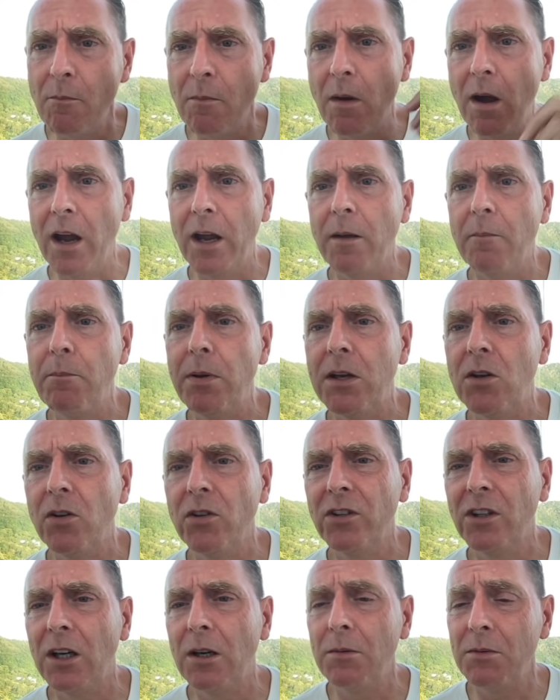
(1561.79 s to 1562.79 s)
My
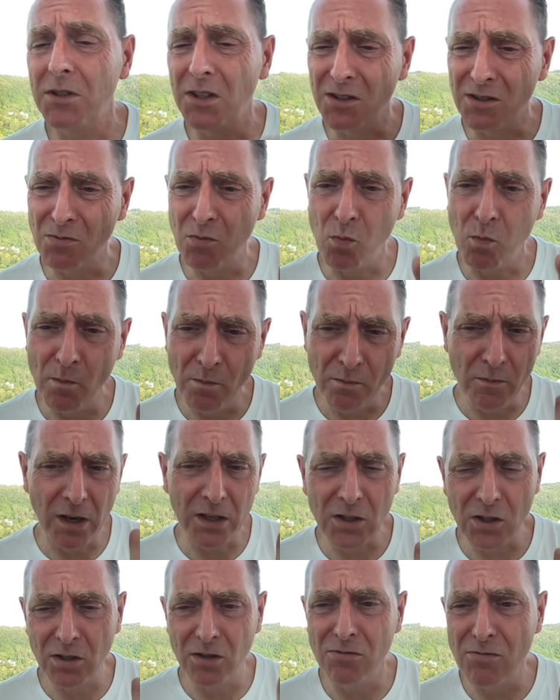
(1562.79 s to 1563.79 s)
Bitcoin dominance is
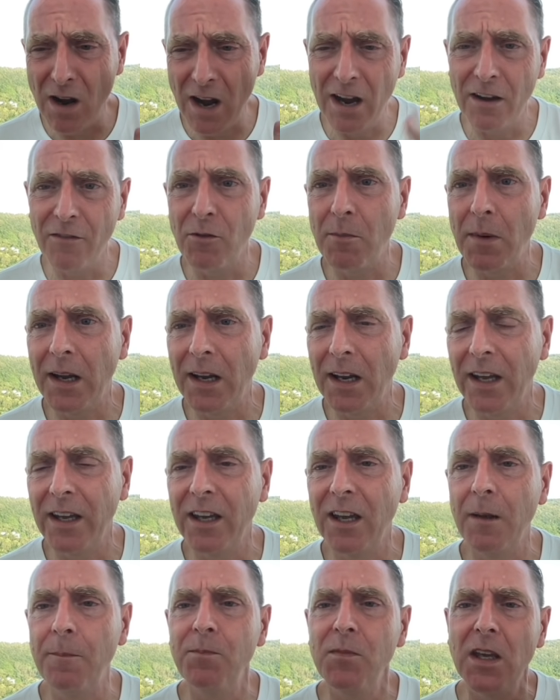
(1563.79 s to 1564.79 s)
much too high for my
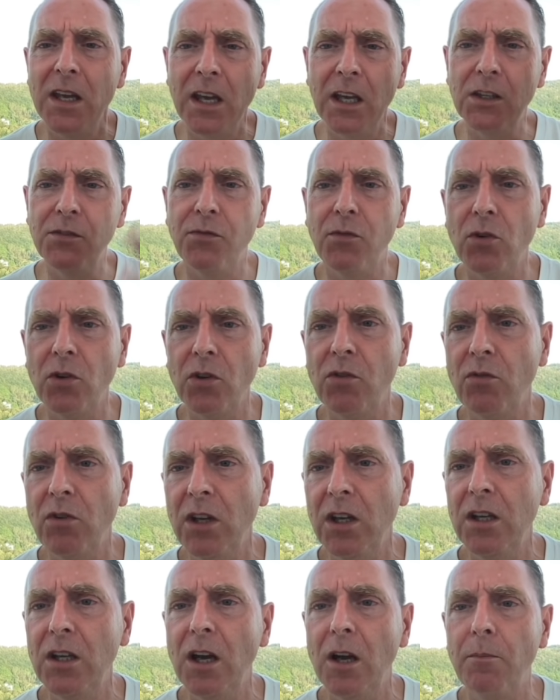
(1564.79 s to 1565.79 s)
liking. It's
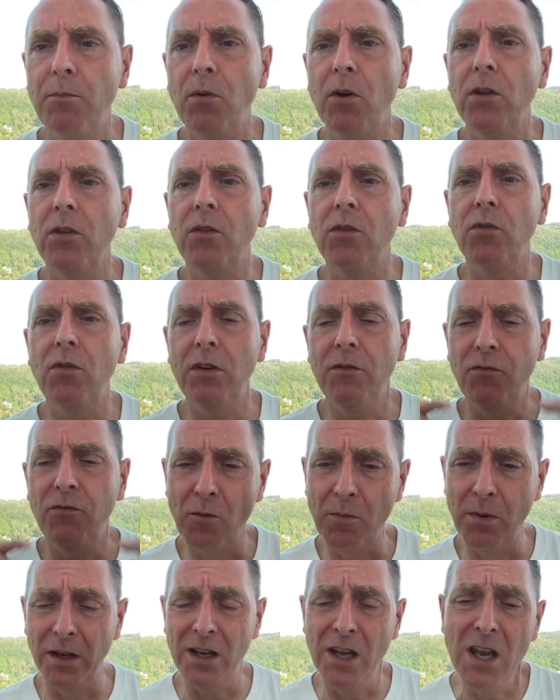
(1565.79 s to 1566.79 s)
43.34.
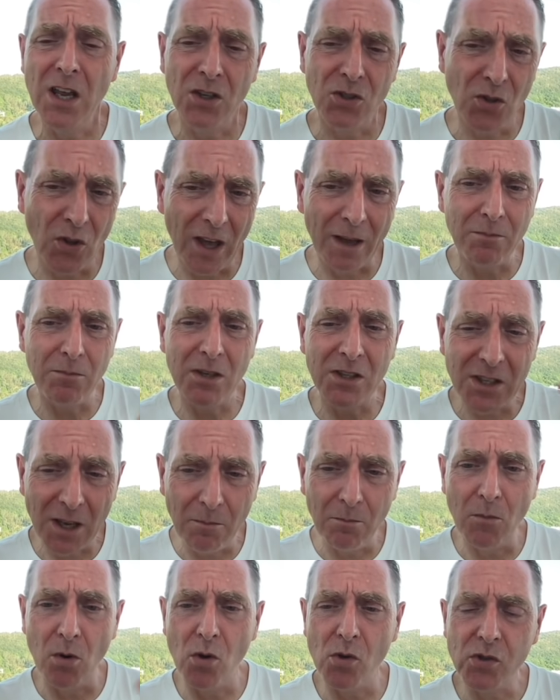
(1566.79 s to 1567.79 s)
But so that means that
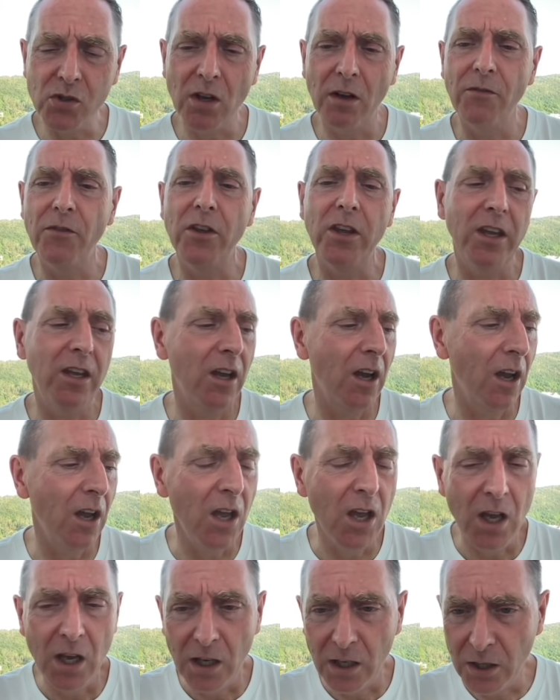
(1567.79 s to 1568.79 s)
most of the
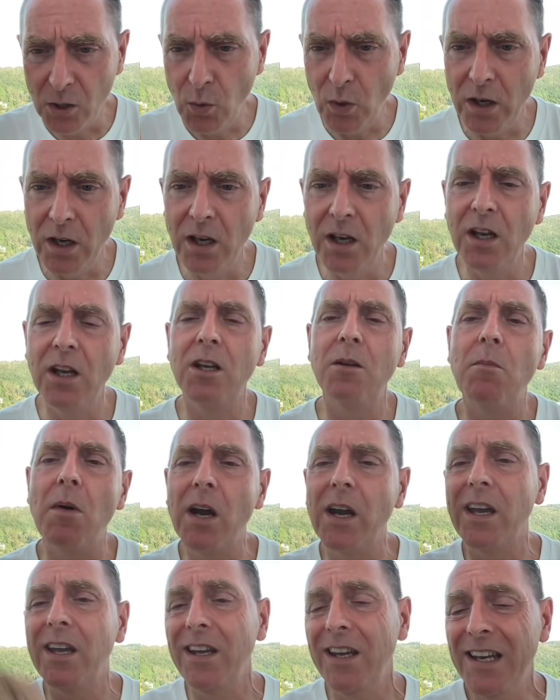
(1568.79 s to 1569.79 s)
liquidity in the
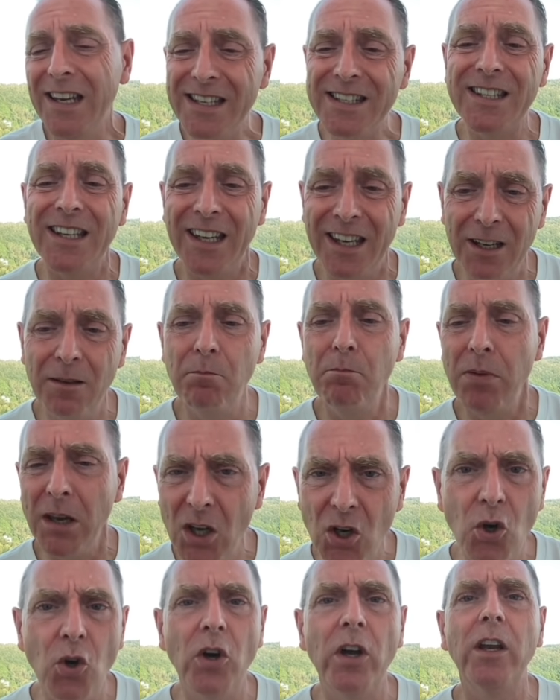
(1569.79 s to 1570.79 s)
market is in
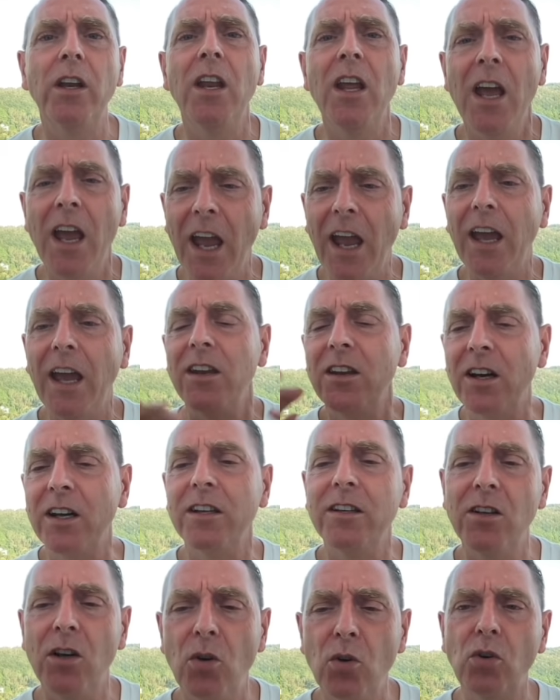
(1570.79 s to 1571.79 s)
Bitcoin and not
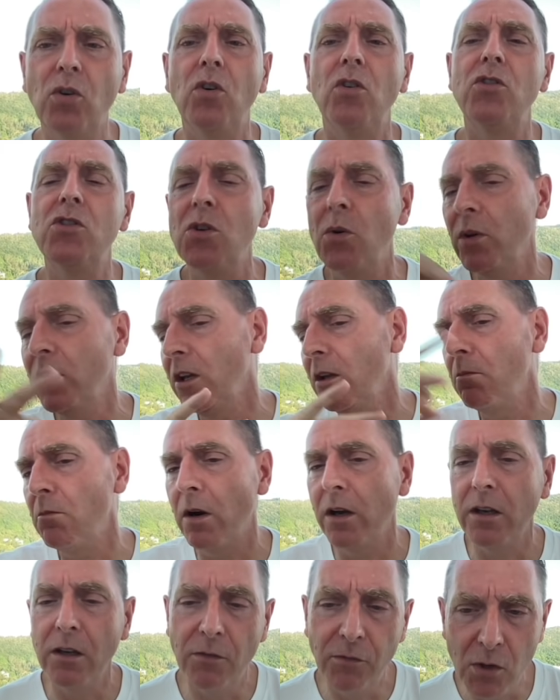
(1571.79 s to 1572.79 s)
in altcoin. So we need
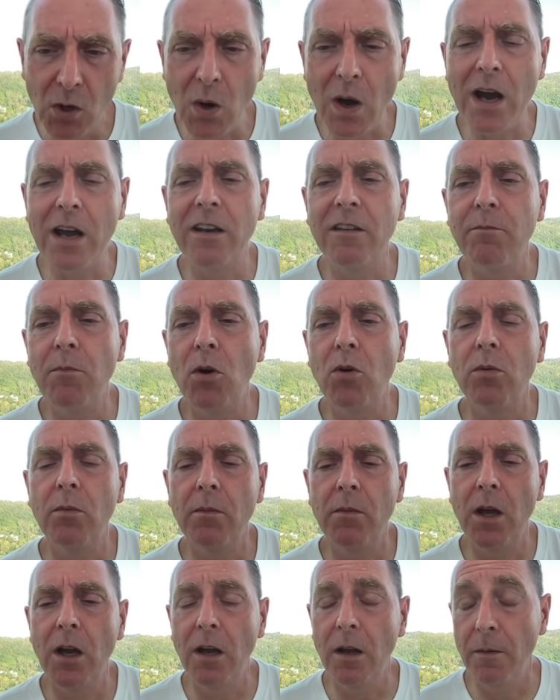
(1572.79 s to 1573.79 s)
money to flow out of both
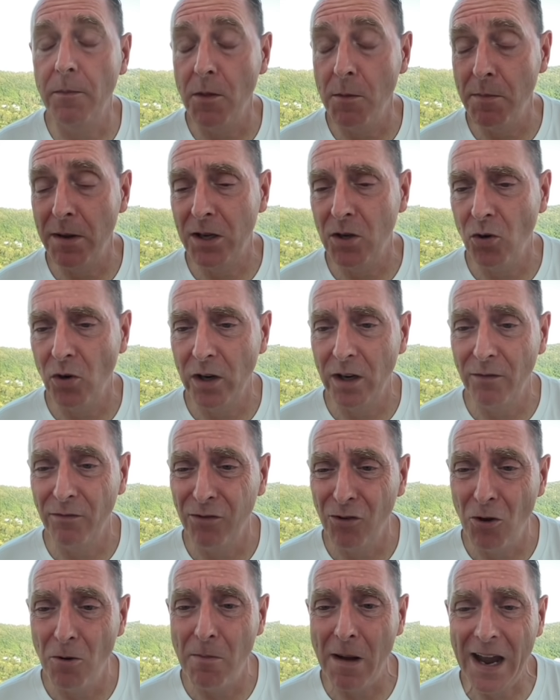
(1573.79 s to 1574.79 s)
the Bitcoin and
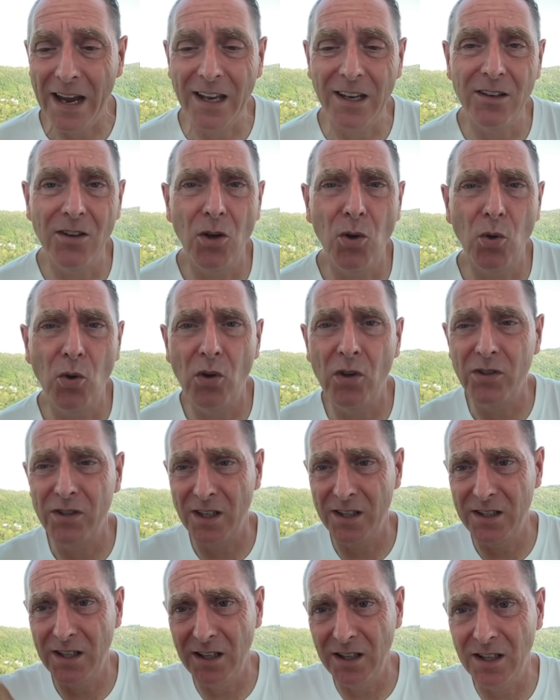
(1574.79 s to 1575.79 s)
flow back into altcoins to
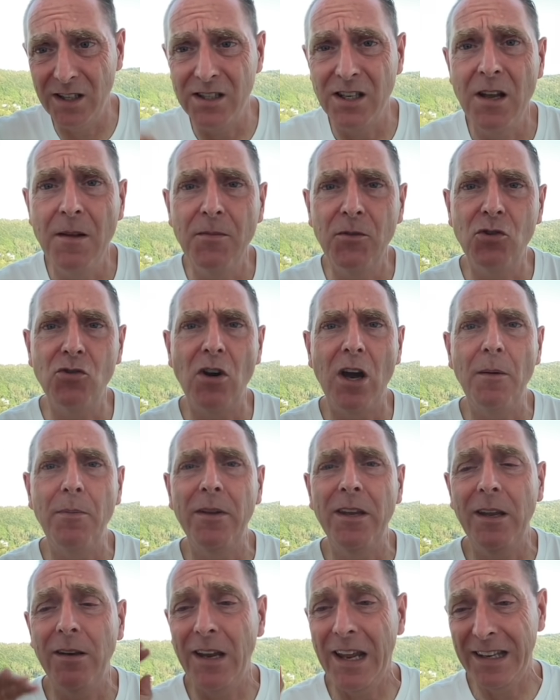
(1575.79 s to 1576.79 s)
see this drop.
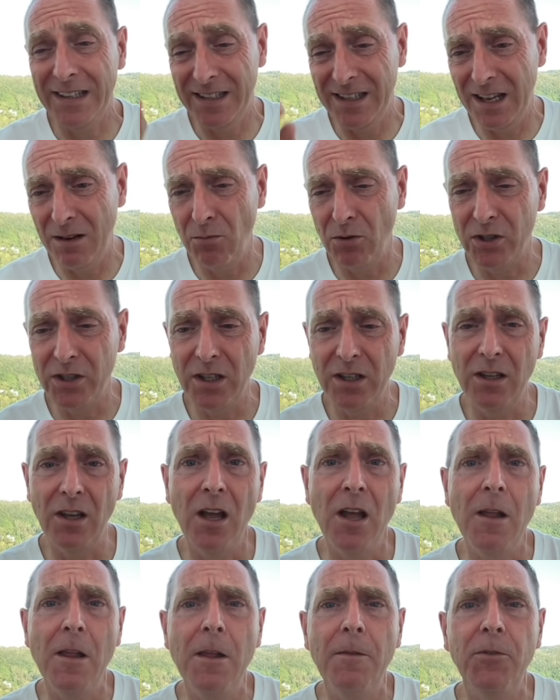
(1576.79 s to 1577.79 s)
And then we'll see the
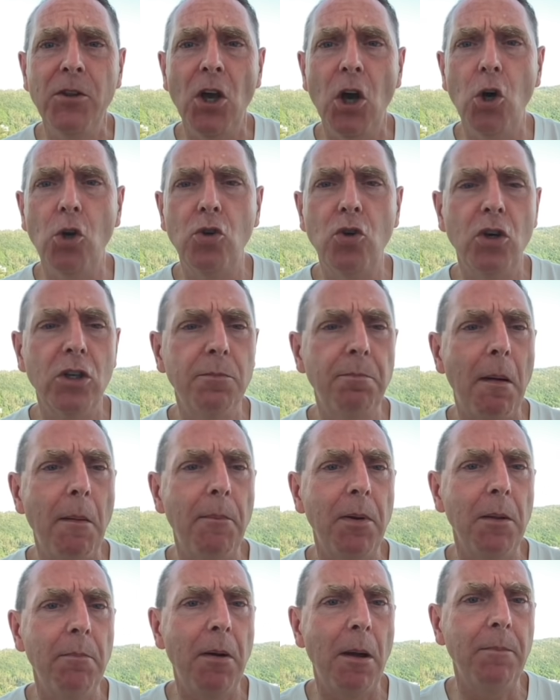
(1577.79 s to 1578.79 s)
altcoins
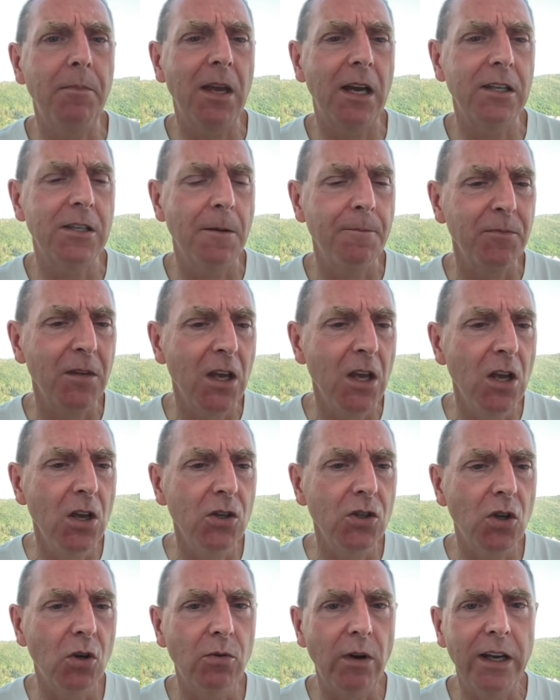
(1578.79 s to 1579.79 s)
pumpity pump, guys.
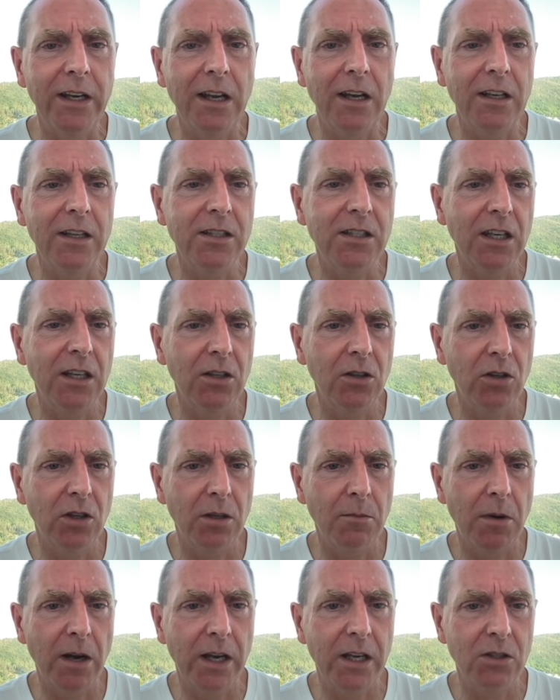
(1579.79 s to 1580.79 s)
So right now, let's take a look at
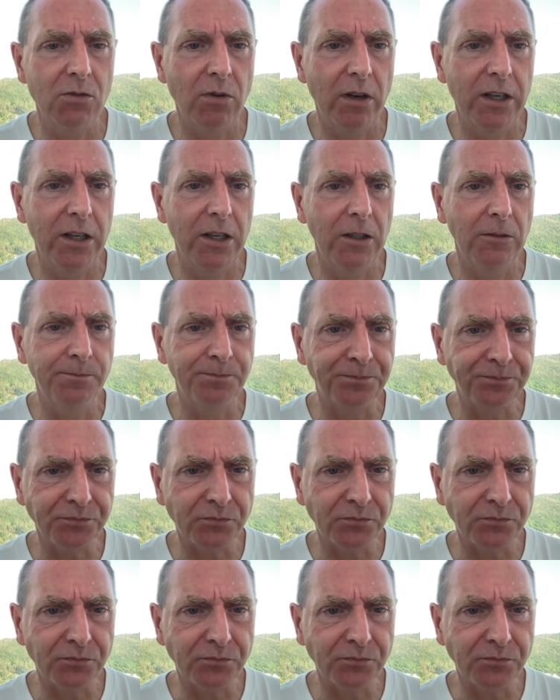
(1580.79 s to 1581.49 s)
the markets right now.